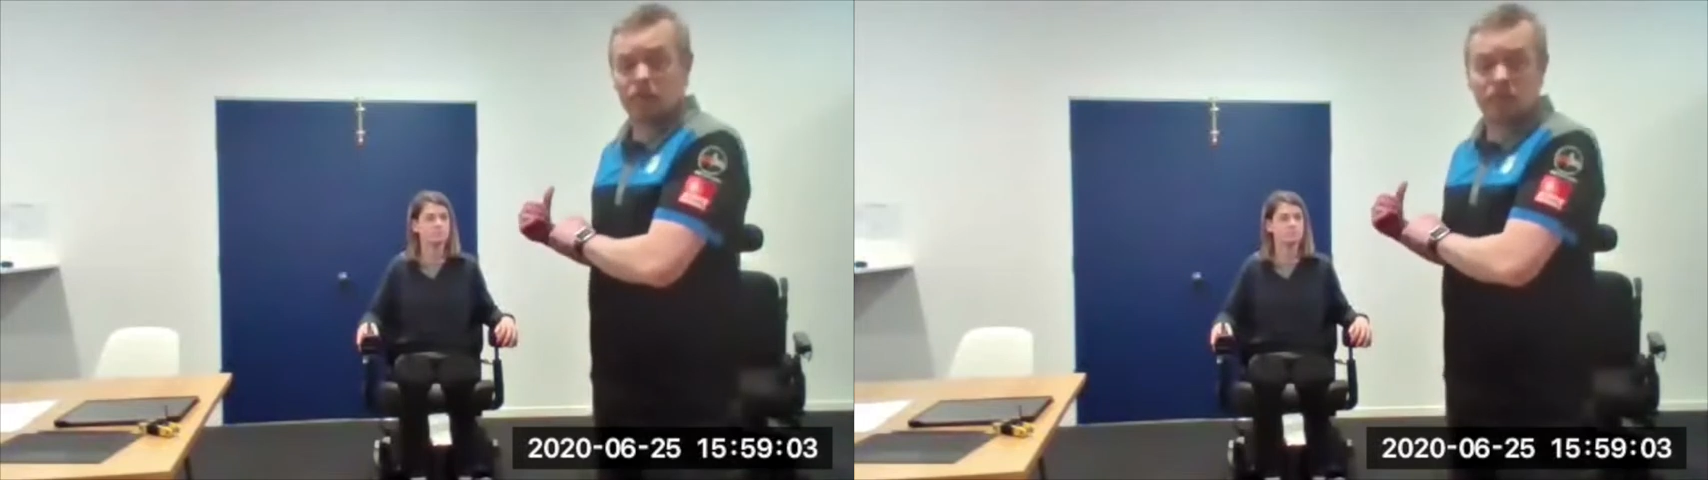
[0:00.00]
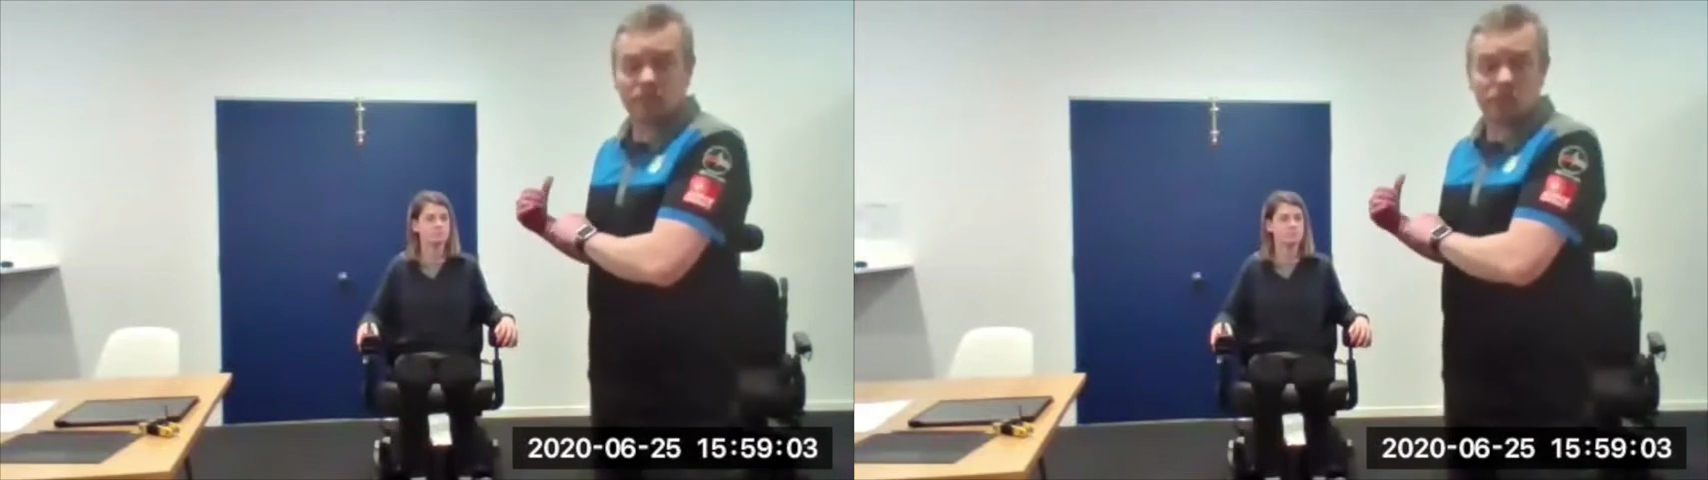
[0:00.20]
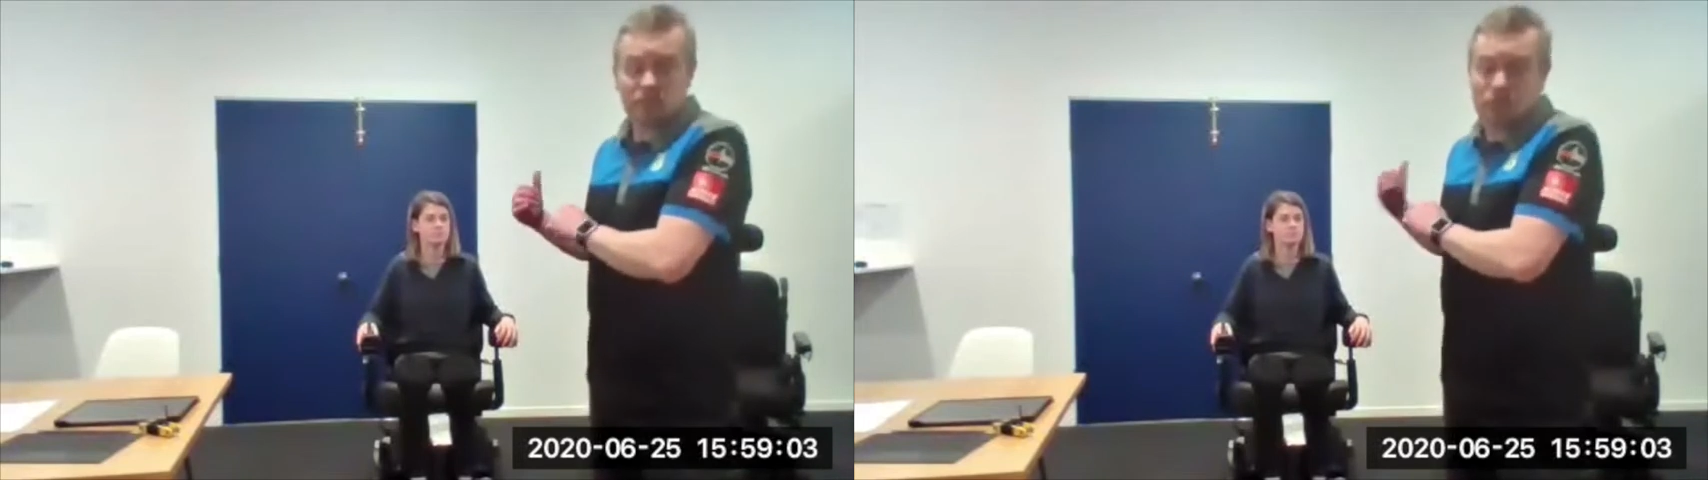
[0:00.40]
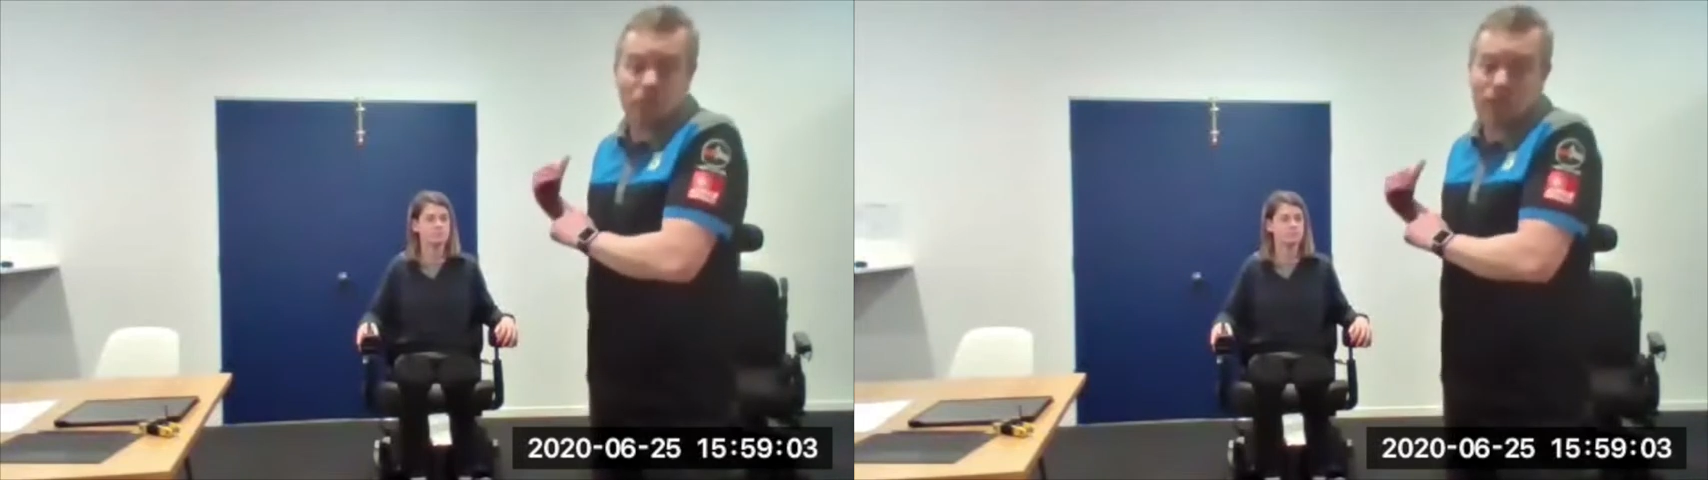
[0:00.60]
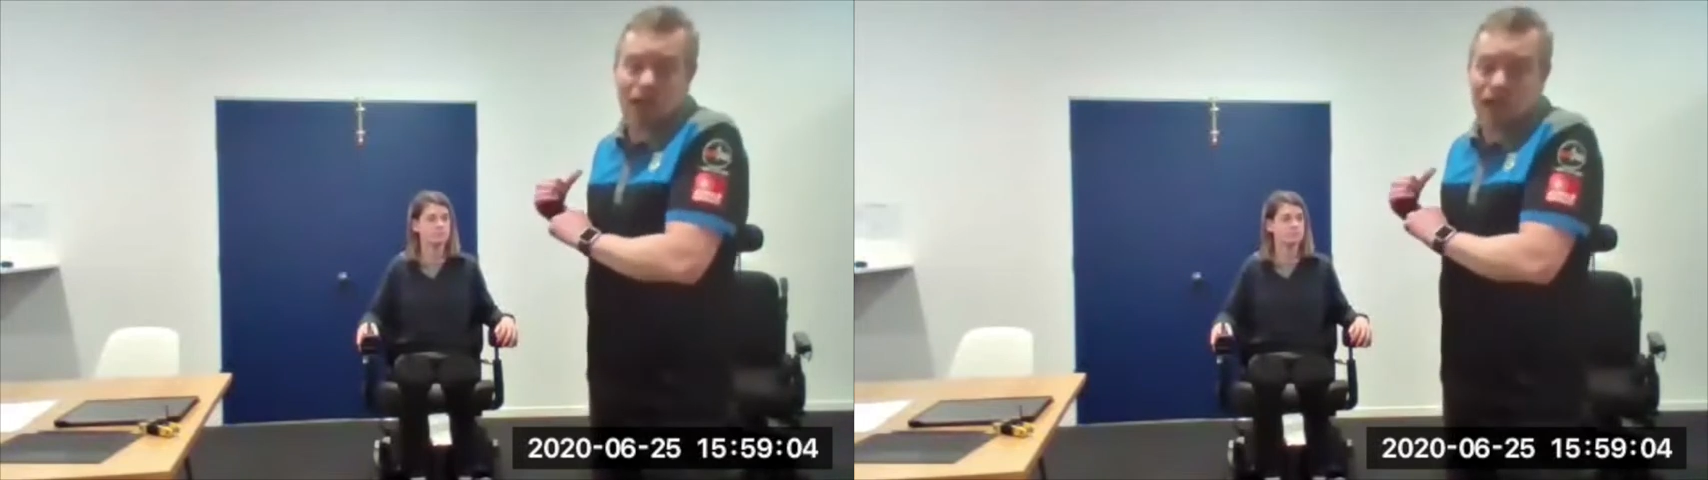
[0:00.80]

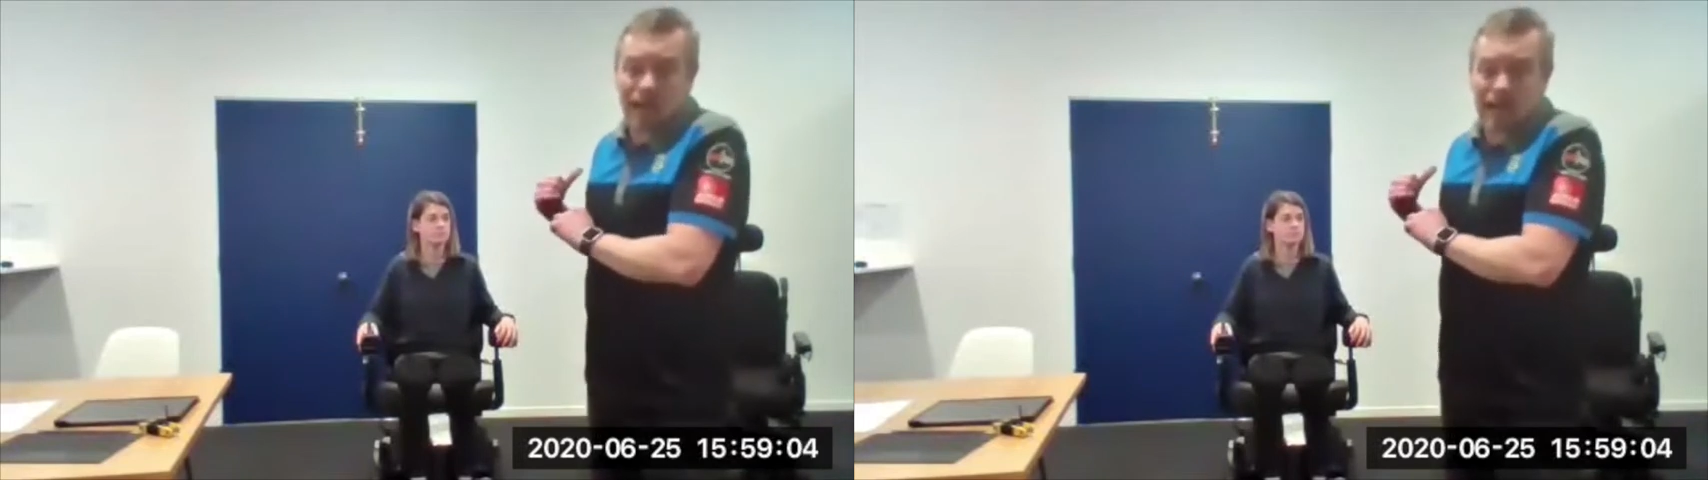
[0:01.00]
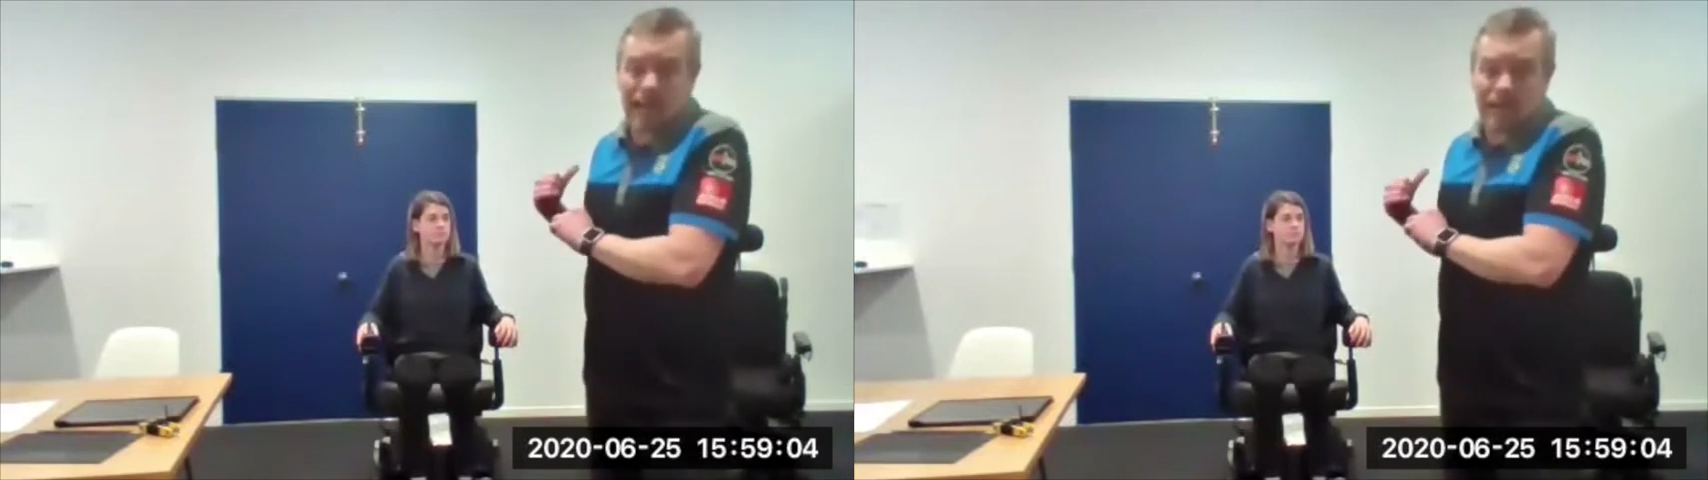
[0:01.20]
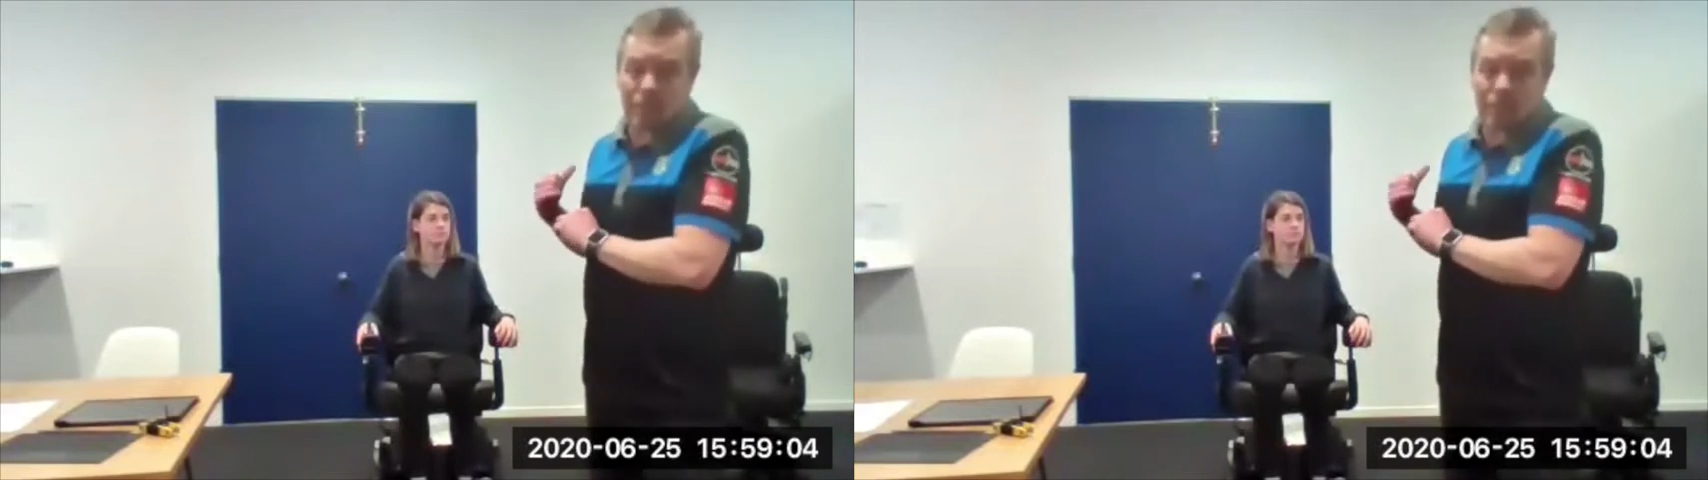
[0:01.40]
we're not going to need,